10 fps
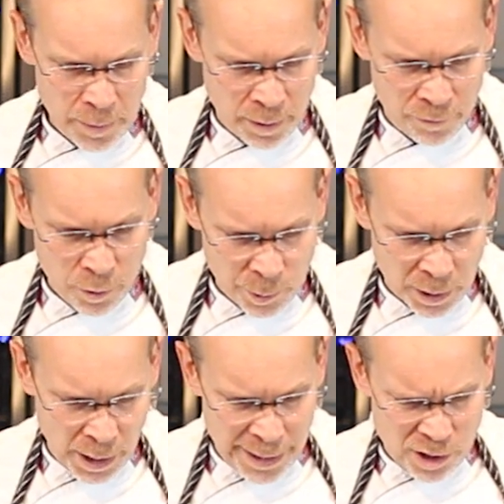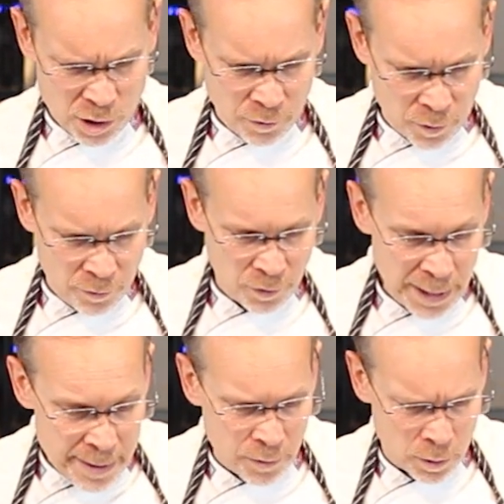if you would like, just for
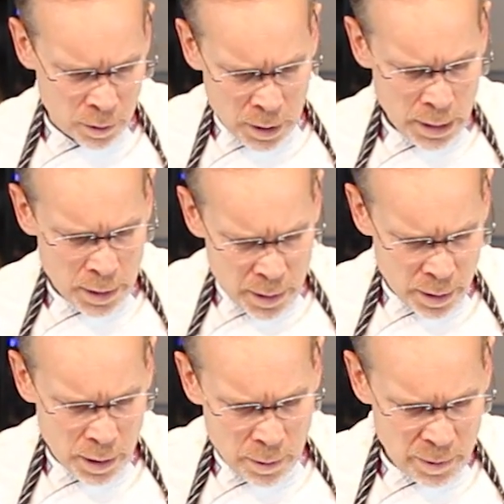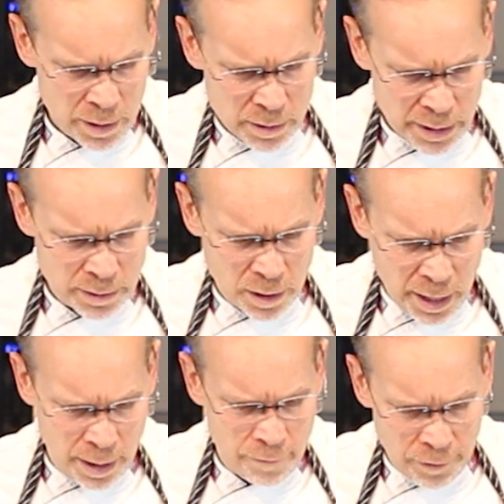flavor, because that's going
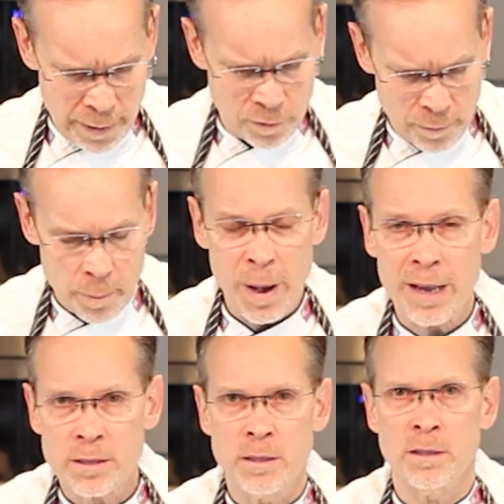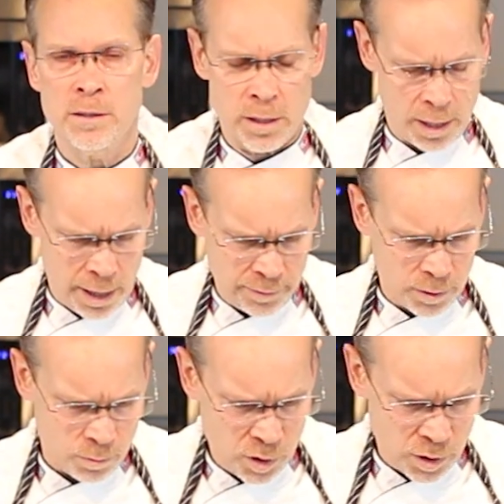to have flavor of the pasta. It's going to have
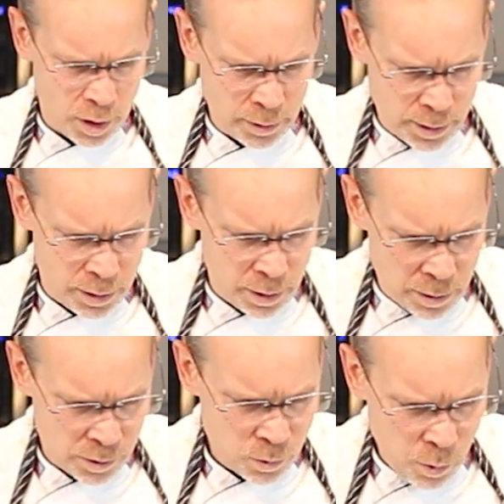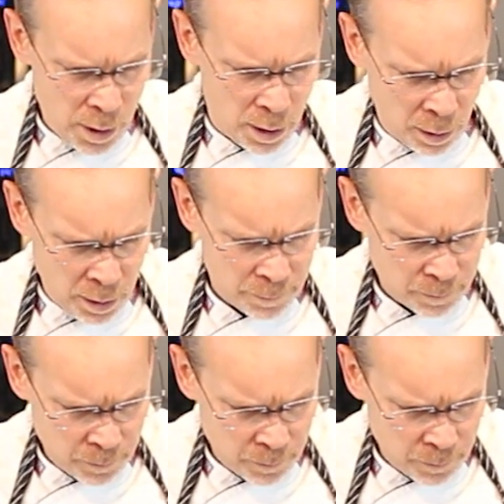some salt in there as well.